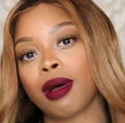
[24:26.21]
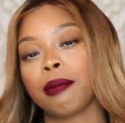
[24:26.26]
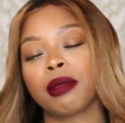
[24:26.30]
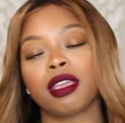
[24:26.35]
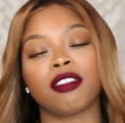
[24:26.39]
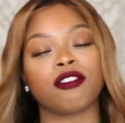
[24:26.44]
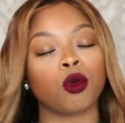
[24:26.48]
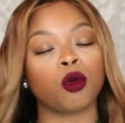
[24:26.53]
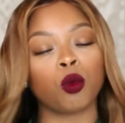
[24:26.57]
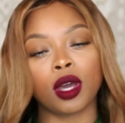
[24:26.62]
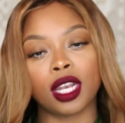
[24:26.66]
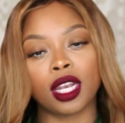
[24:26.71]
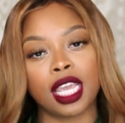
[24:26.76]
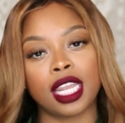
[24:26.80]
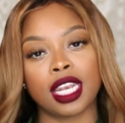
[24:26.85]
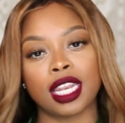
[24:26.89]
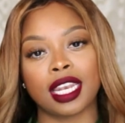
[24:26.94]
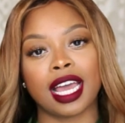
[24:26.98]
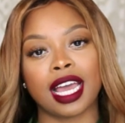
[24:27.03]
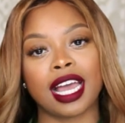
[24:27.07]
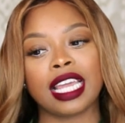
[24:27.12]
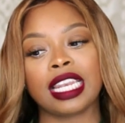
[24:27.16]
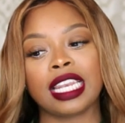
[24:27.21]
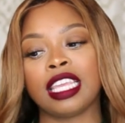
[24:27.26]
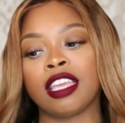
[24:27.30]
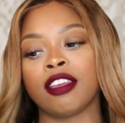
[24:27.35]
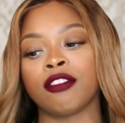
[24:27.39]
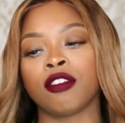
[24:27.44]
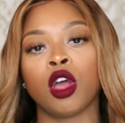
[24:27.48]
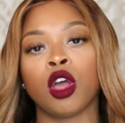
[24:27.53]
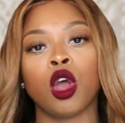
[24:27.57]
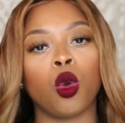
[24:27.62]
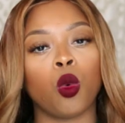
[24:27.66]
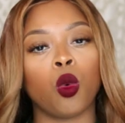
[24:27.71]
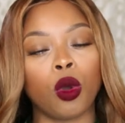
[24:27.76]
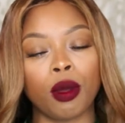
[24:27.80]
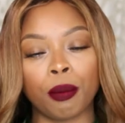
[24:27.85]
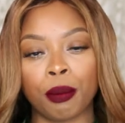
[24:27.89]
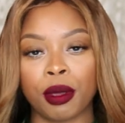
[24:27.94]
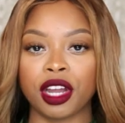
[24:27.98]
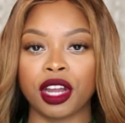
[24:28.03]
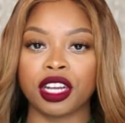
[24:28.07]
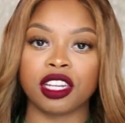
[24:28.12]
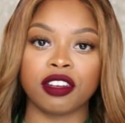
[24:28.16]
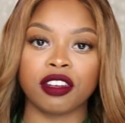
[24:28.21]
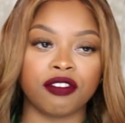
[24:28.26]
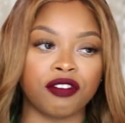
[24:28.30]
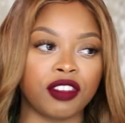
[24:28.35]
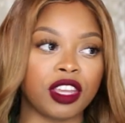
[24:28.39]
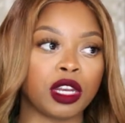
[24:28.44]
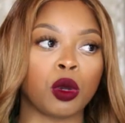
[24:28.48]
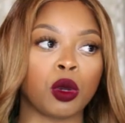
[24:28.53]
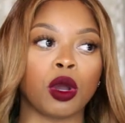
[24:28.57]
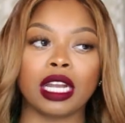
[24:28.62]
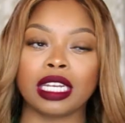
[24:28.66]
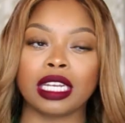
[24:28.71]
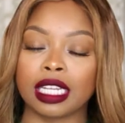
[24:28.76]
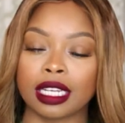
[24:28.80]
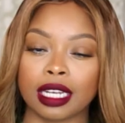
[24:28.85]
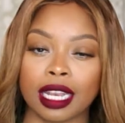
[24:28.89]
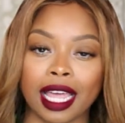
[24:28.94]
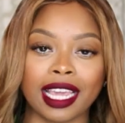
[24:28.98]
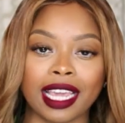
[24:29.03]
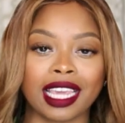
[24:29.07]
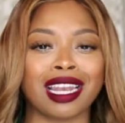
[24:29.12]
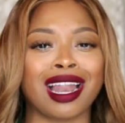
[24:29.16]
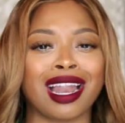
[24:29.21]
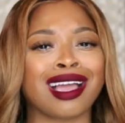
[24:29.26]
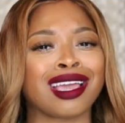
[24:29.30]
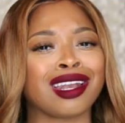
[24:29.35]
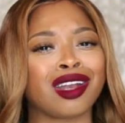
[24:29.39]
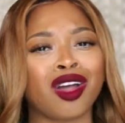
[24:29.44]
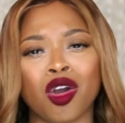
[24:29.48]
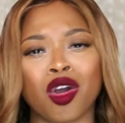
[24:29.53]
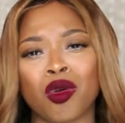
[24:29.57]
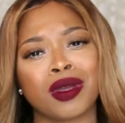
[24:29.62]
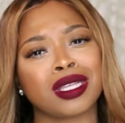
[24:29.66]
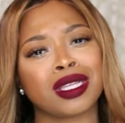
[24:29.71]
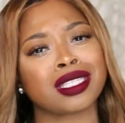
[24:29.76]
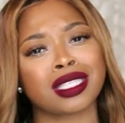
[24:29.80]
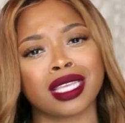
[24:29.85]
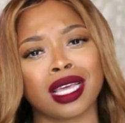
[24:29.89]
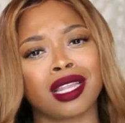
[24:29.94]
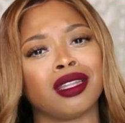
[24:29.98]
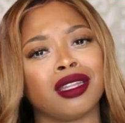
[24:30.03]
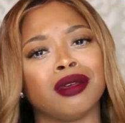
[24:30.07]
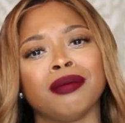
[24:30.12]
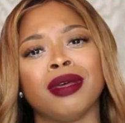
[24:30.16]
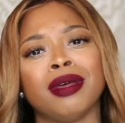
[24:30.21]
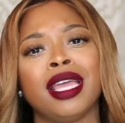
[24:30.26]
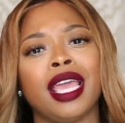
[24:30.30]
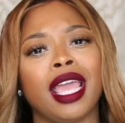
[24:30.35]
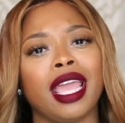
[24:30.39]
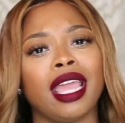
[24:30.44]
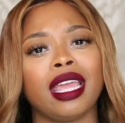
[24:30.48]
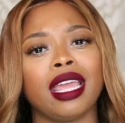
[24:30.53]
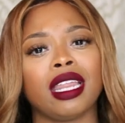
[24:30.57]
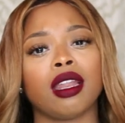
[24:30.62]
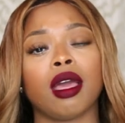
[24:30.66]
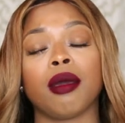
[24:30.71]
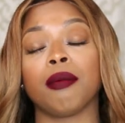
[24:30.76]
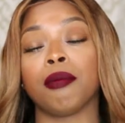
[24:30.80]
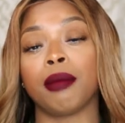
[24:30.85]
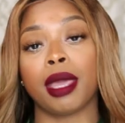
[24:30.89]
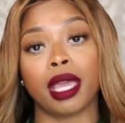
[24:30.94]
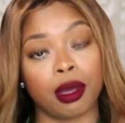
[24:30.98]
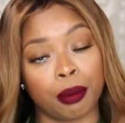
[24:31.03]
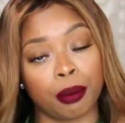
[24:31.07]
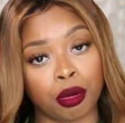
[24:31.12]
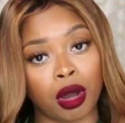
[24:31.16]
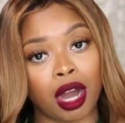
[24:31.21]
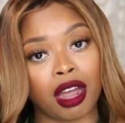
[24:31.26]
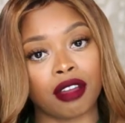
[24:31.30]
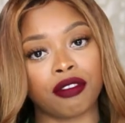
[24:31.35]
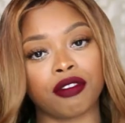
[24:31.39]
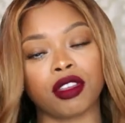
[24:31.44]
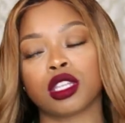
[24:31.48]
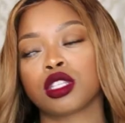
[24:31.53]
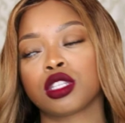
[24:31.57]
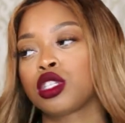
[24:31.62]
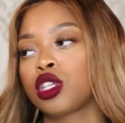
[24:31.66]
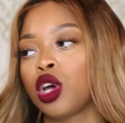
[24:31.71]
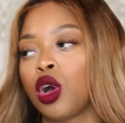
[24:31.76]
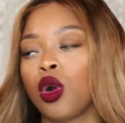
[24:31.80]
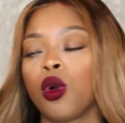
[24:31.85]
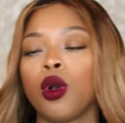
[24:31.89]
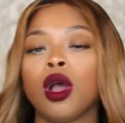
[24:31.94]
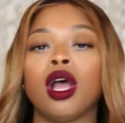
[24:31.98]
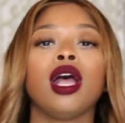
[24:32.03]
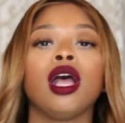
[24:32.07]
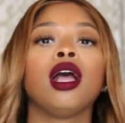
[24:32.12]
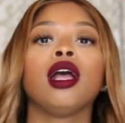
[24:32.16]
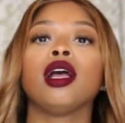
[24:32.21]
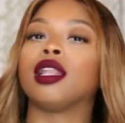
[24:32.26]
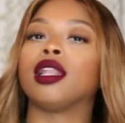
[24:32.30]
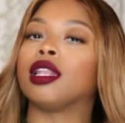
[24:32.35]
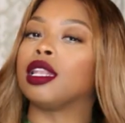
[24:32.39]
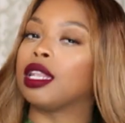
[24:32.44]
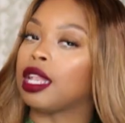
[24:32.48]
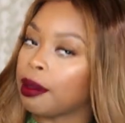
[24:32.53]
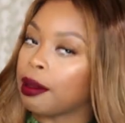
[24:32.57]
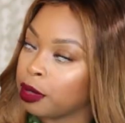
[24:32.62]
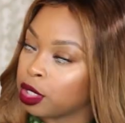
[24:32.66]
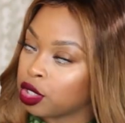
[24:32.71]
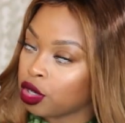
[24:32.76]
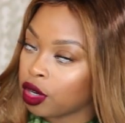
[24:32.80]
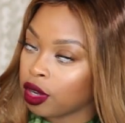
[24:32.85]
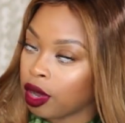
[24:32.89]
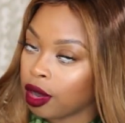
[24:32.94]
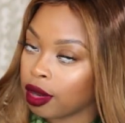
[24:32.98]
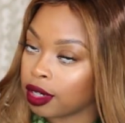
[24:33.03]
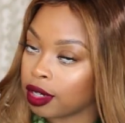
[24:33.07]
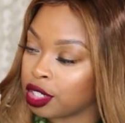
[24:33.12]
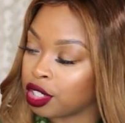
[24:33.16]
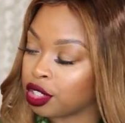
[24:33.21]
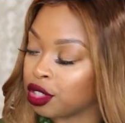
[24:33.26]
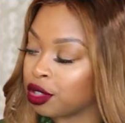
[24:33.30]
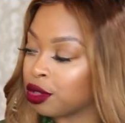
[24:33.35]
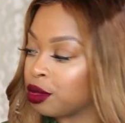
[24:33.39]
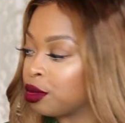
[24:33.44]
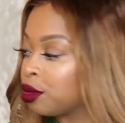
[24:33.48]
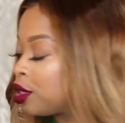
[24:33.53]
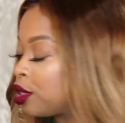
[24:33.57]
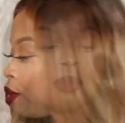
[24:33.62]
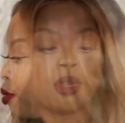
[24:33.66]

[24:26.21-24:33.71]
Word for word: I mean, for one eighty-nine, if one pair didn't fit or I didn't like it, I can always sell them and make a profit. So let me show y'all these shoes.